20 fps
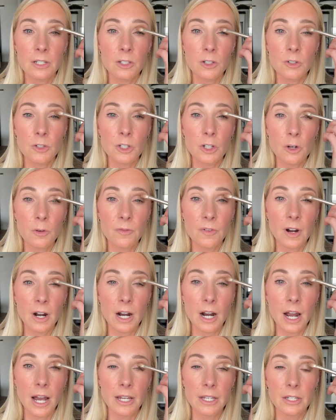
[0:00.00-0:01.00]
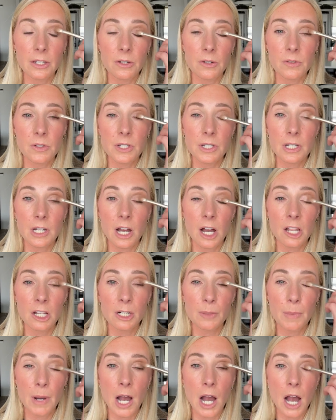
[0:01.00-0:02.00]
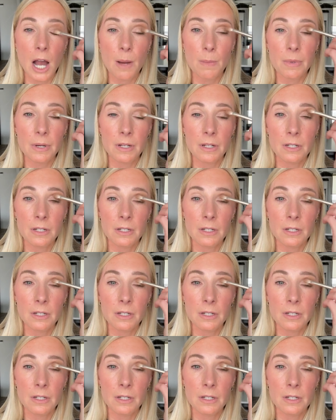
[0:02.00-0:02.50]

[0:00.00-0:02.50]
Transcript: So far I used ColourPop,